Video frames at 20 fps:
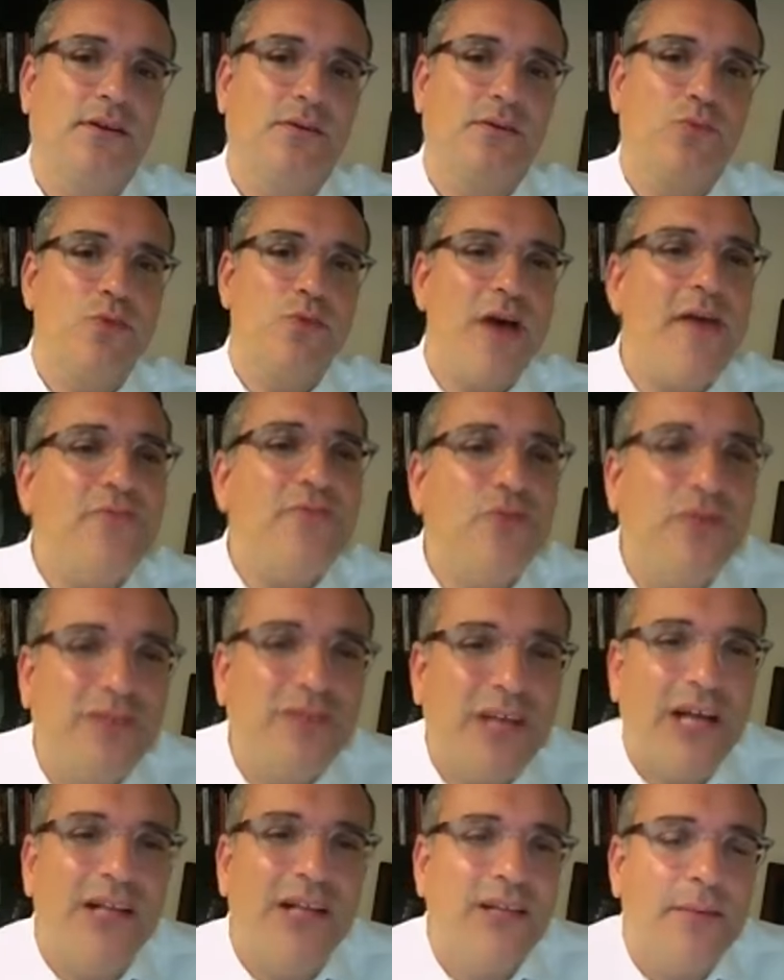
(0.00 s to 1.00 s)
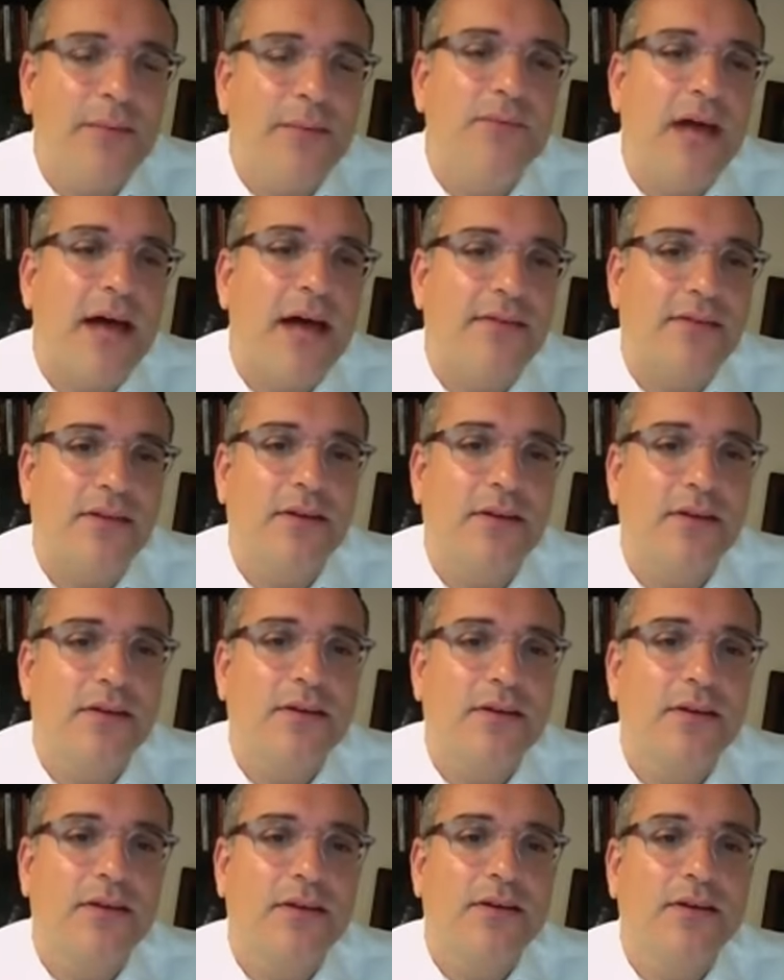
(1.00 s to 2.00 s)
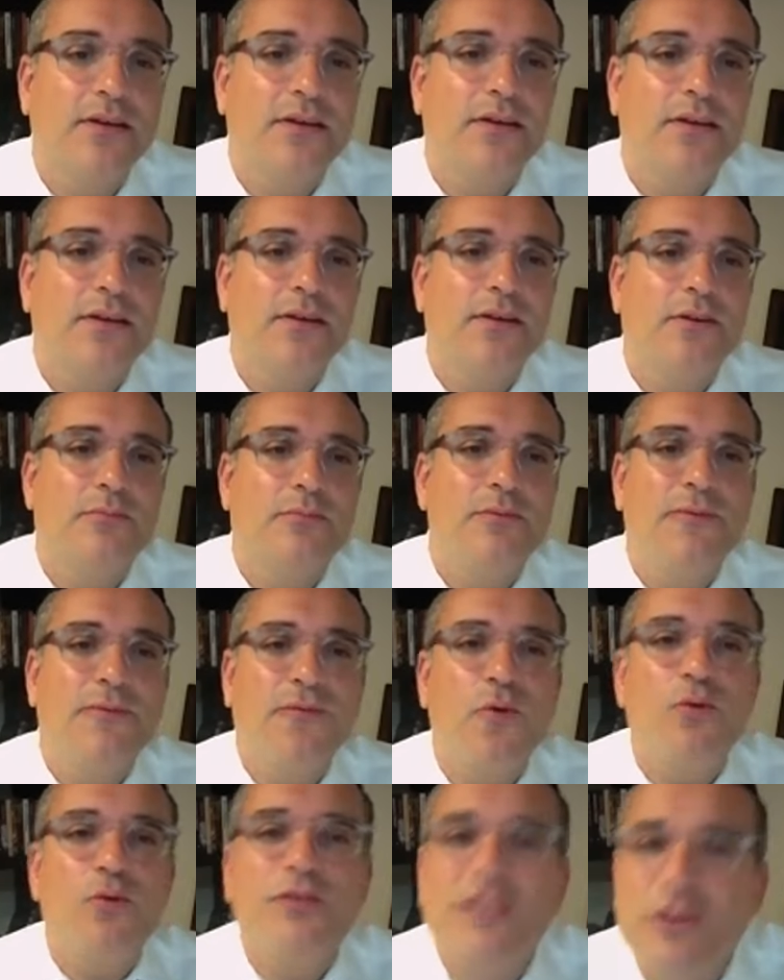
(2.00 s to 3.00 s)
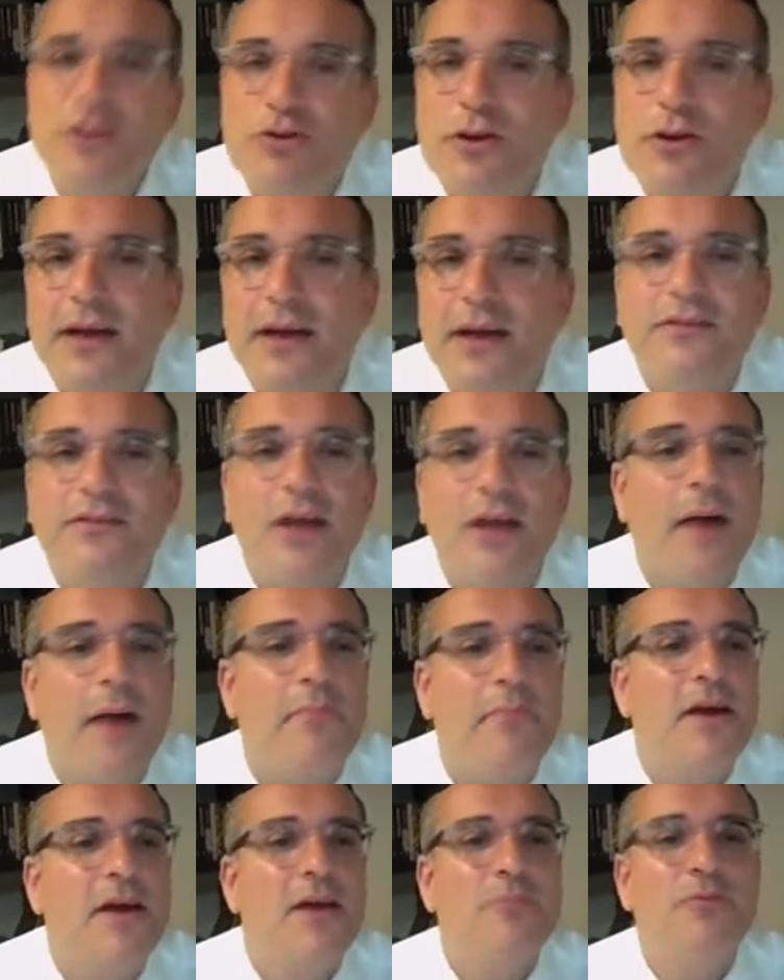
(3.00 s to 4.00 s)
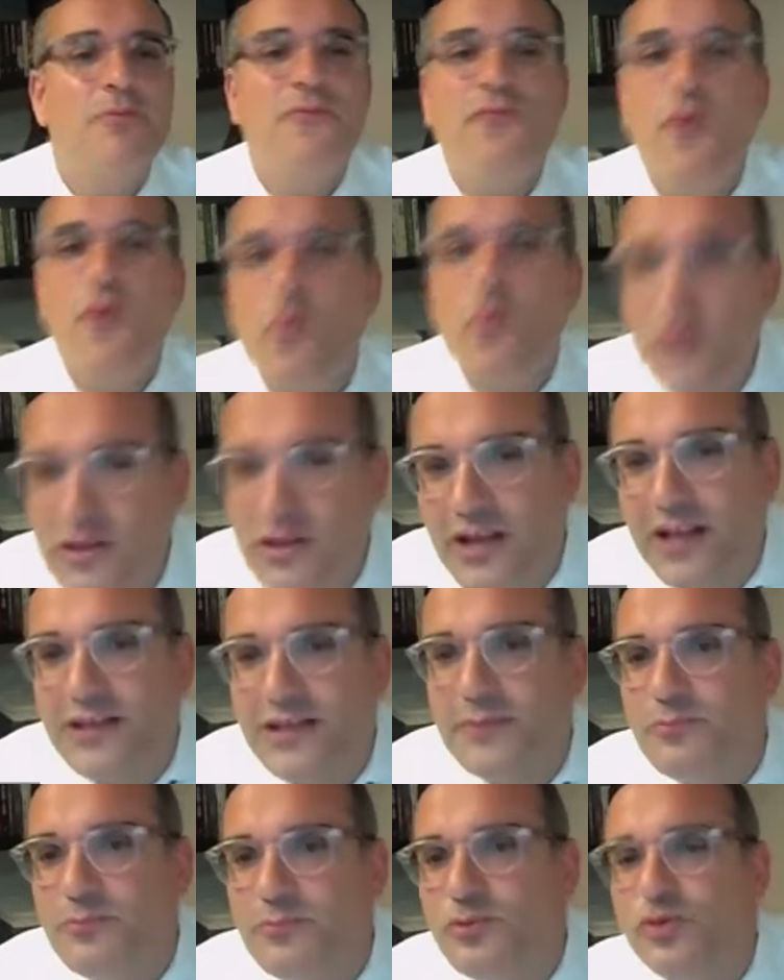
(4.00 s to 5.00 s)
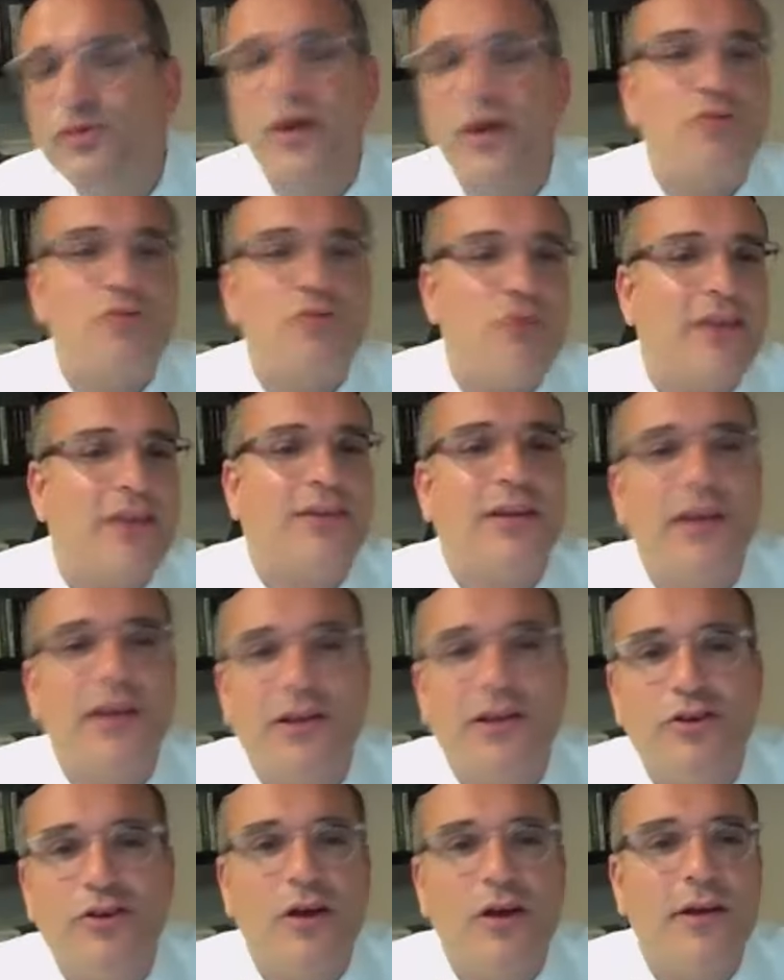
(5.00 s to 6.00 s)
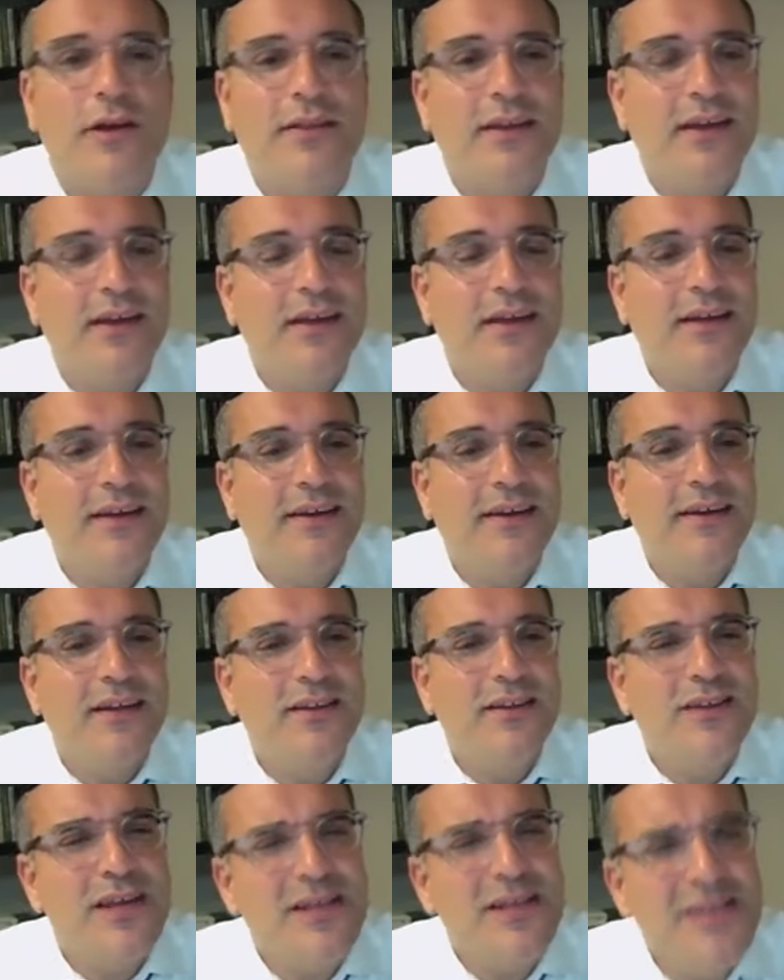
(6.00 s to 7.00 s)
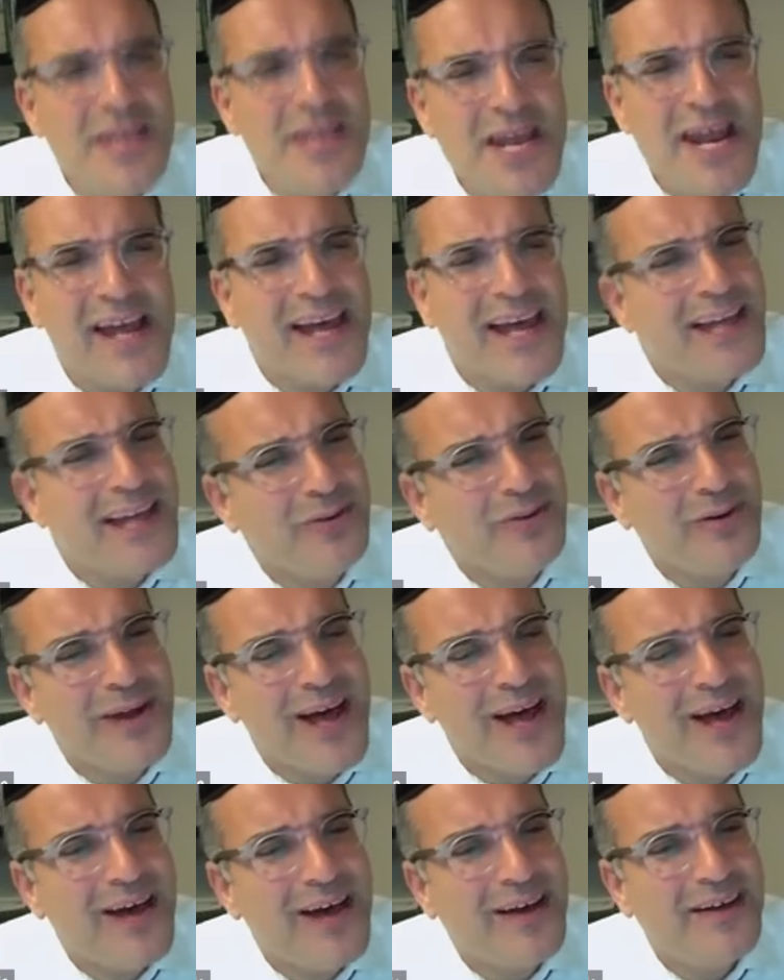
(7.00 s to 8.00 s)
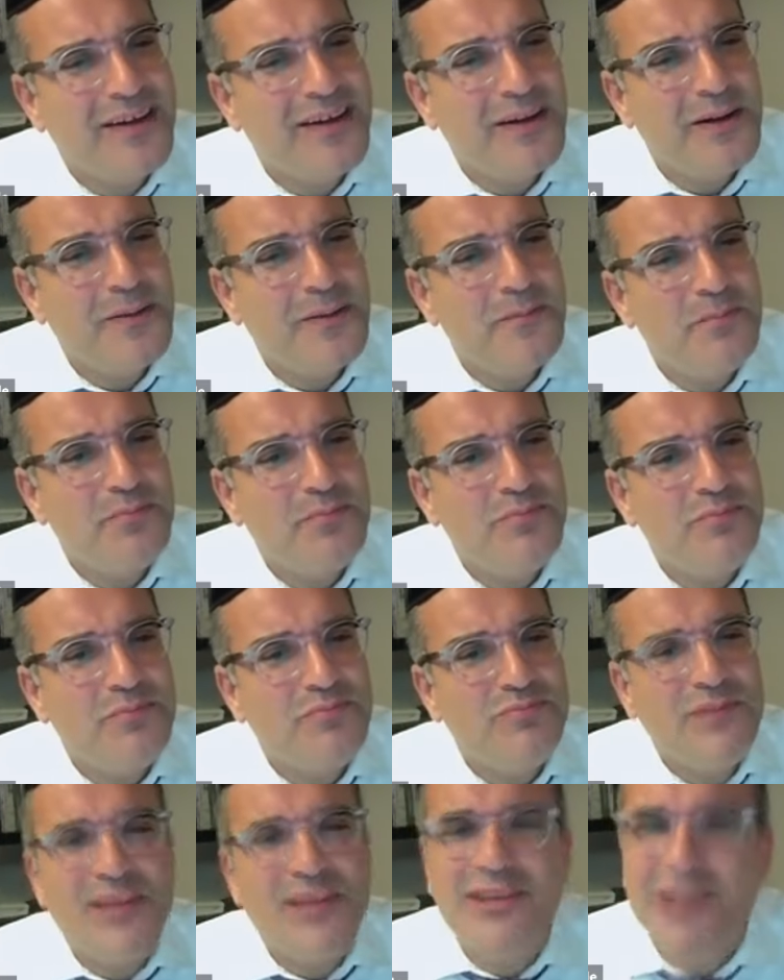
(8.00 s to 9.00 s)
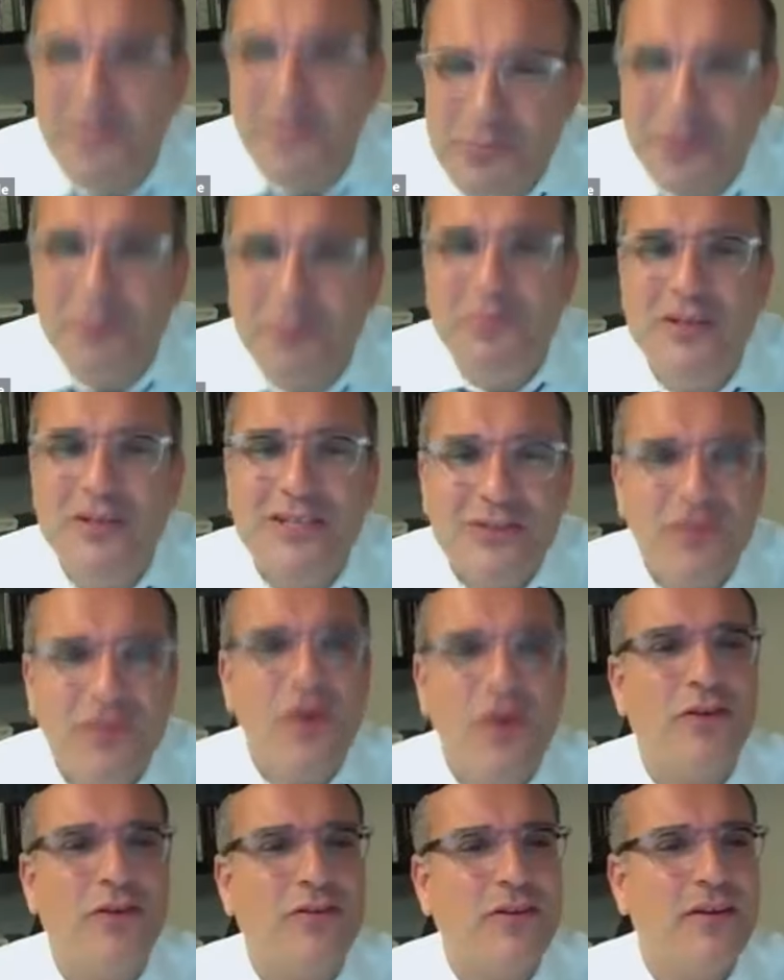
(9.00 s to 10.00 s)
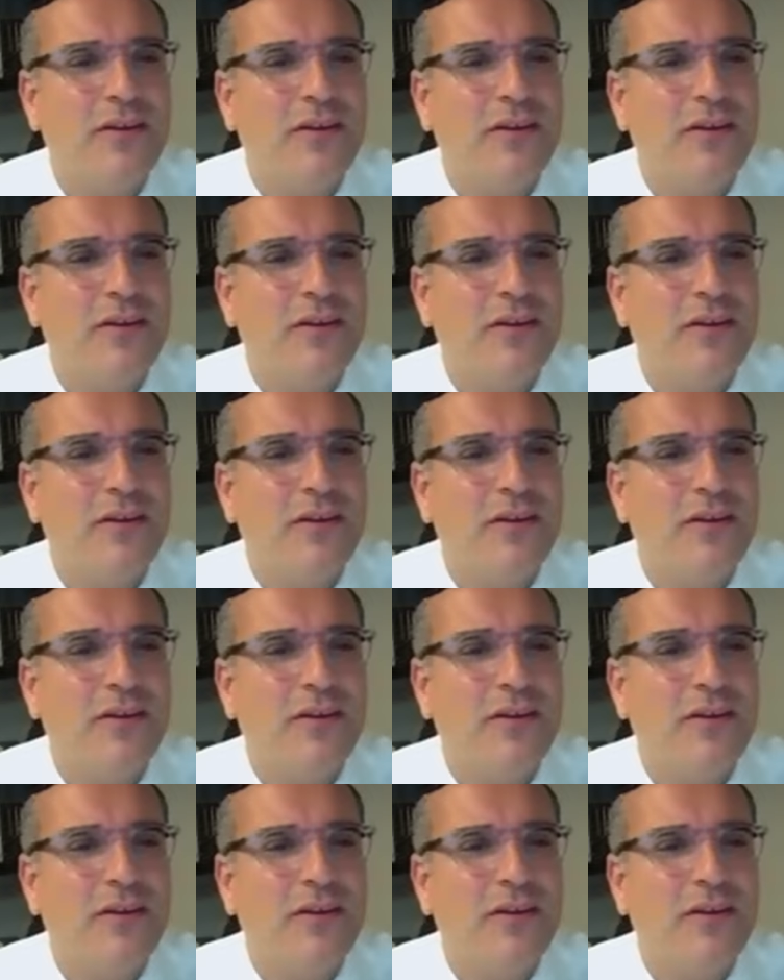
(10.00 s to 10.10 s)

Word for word: We have to tell them that. Before we scream at them, before we tell them you're not right here and you're not right. They derech They keep the mitzvot.